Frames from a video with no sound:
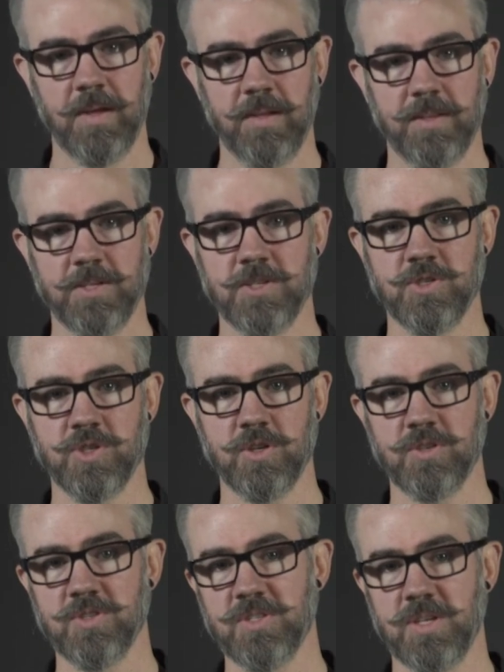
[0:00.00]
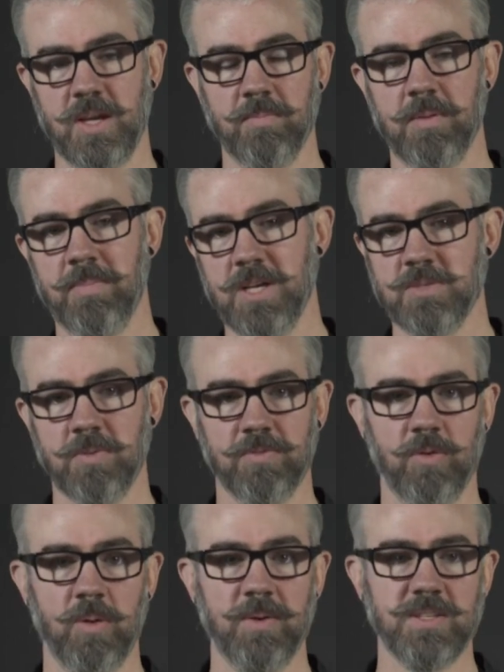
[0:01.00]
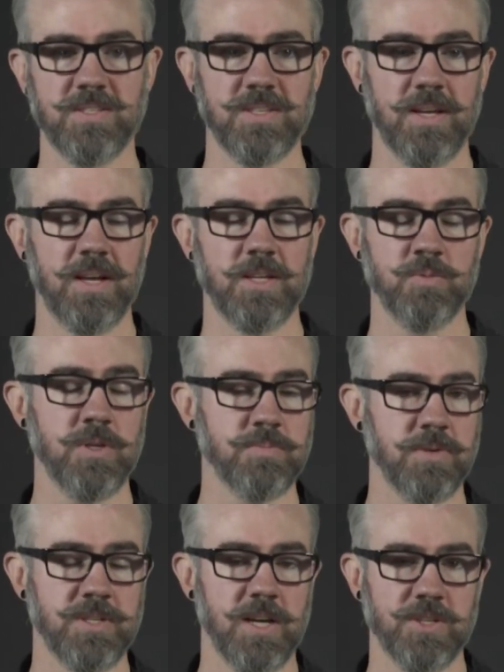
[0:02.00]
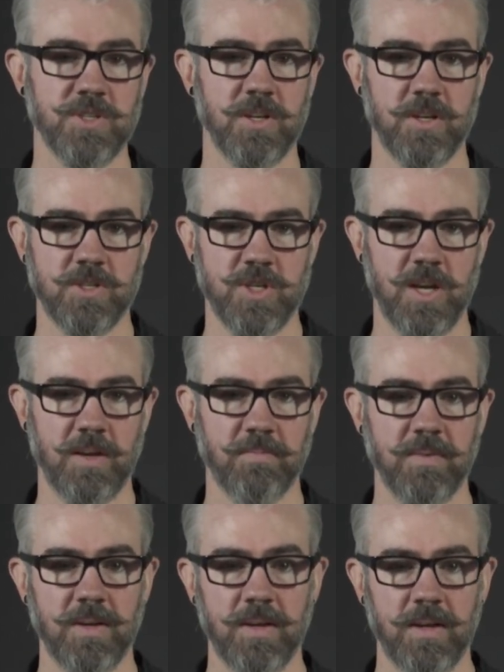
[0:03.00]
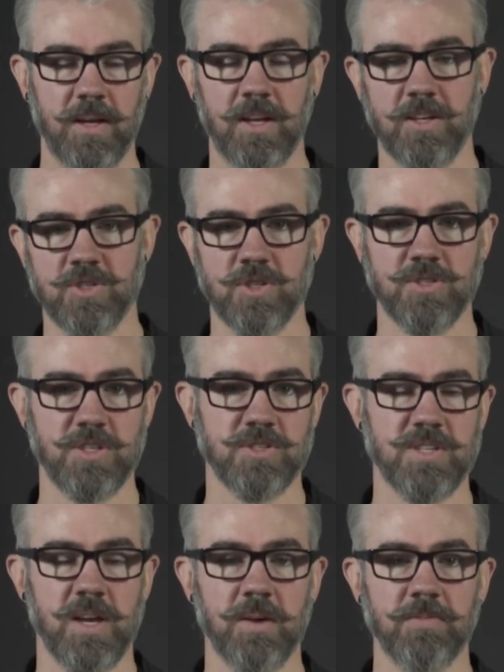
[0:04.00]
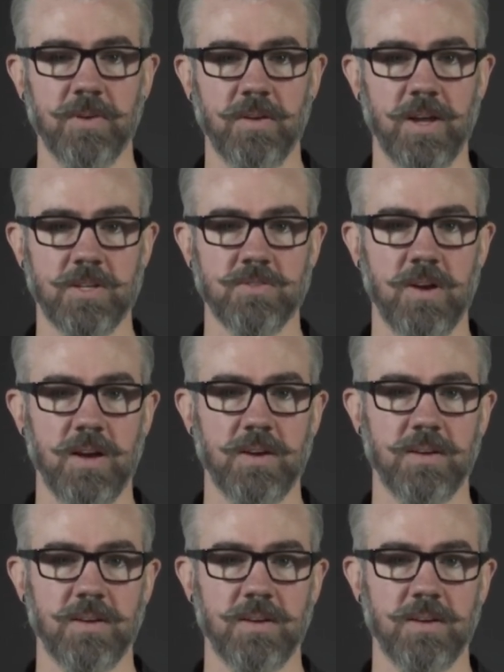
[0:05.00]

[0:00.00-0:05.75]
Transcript: This ensures to keep the best performance as well as protection on the chain and ensures you're set up for your next ride.